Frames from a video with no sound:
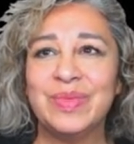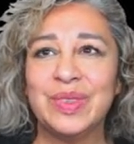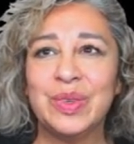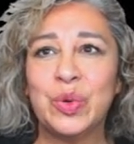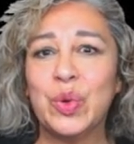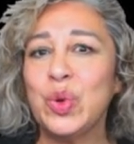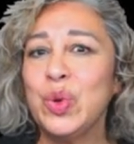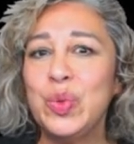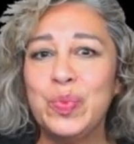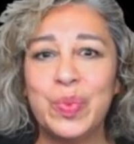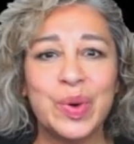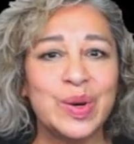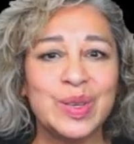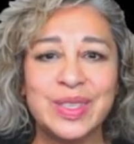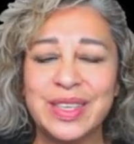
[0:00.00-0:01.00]
group
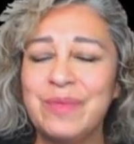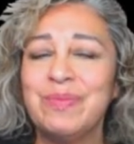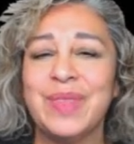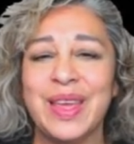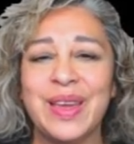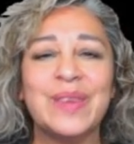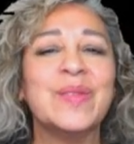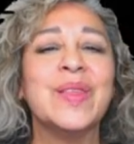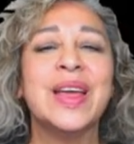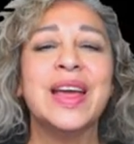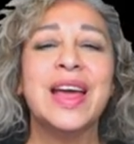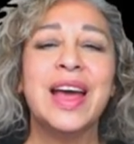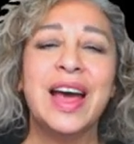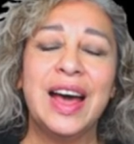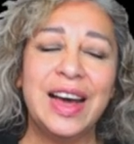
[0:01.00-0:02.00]
or something.
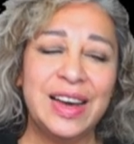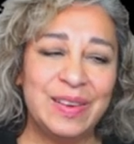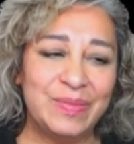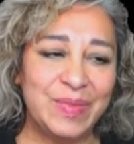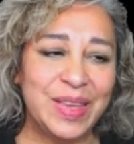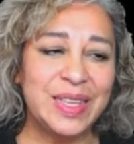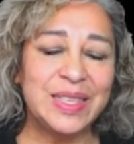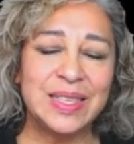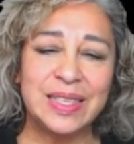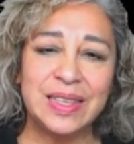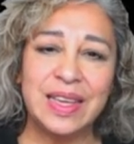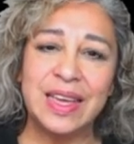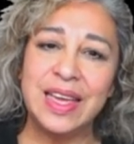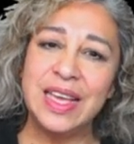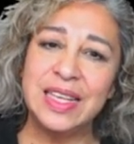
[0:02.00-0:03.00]

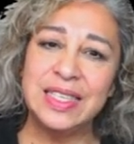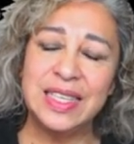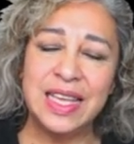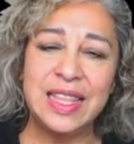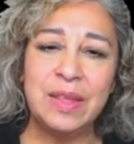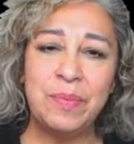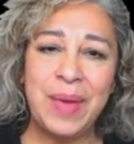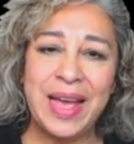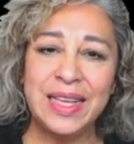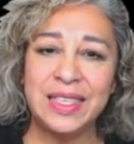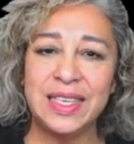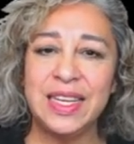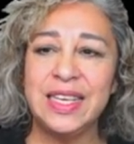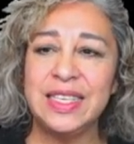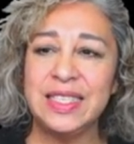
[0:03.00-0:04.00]
He's in the
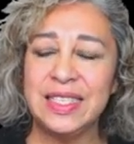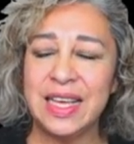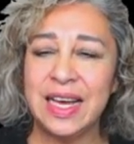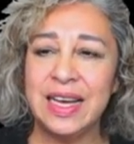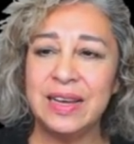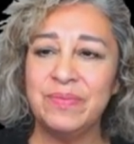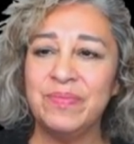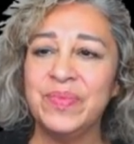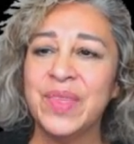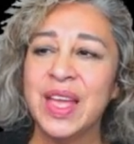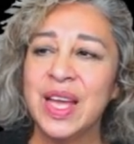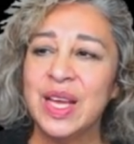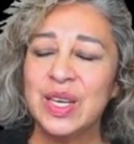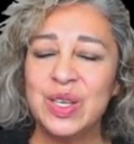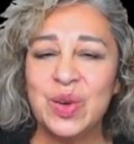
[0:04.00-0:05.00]
past, he's
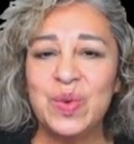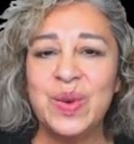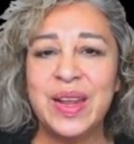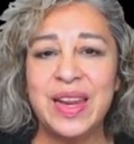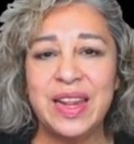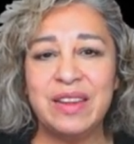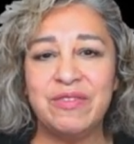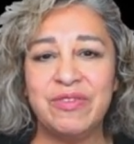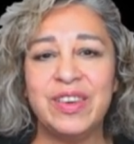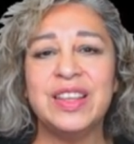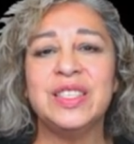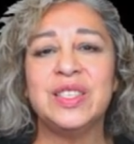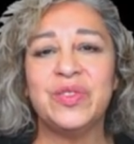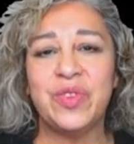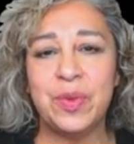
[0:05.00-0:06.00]
donated
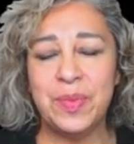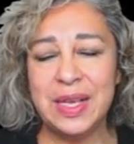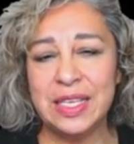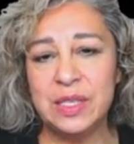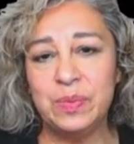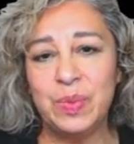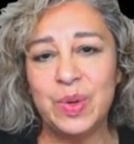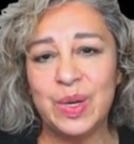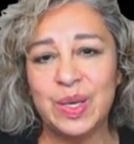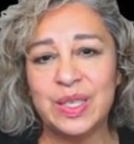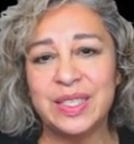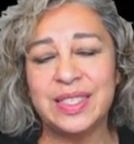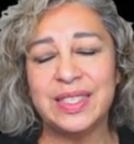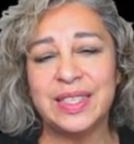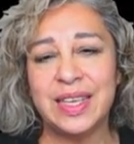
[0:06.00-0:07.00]
funds from his
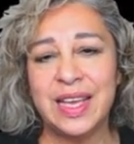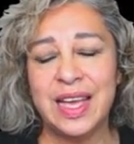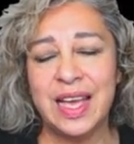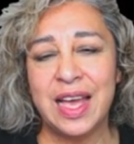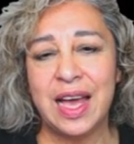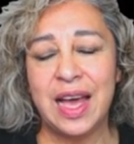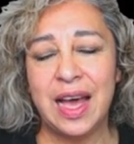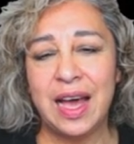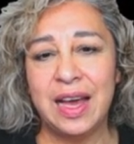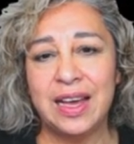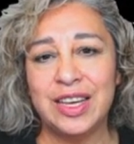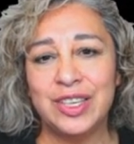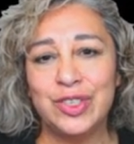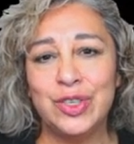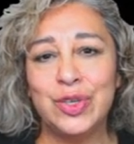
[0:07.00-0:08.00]
books
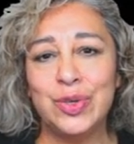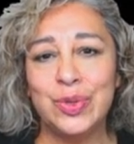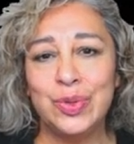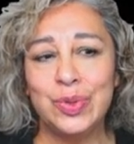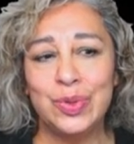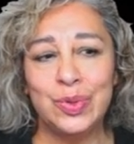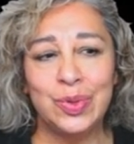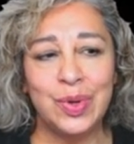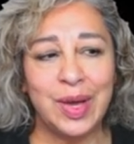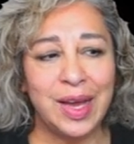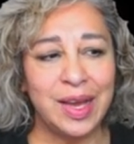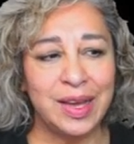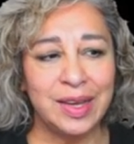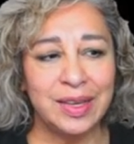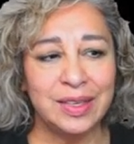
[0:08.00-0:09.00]
to
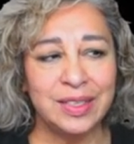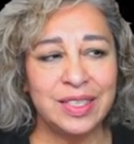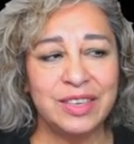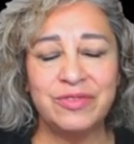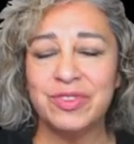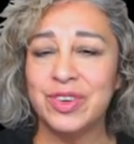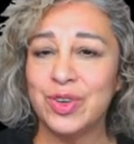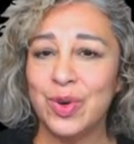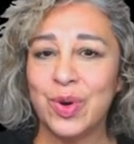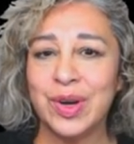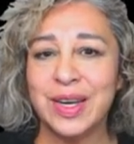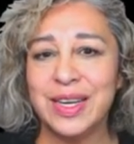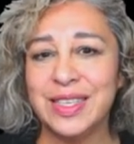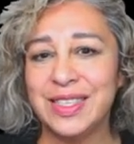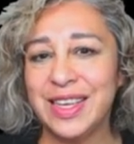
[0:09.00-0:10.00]
different
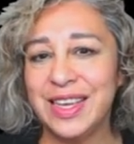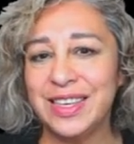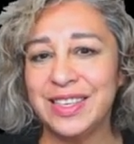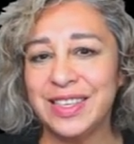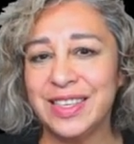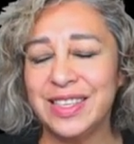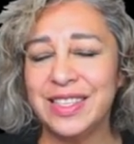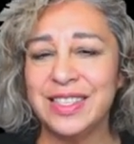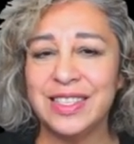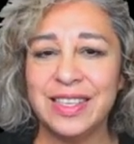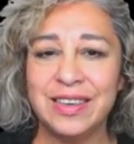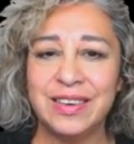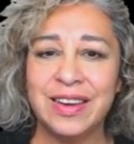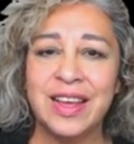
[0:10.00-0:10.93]
organizations and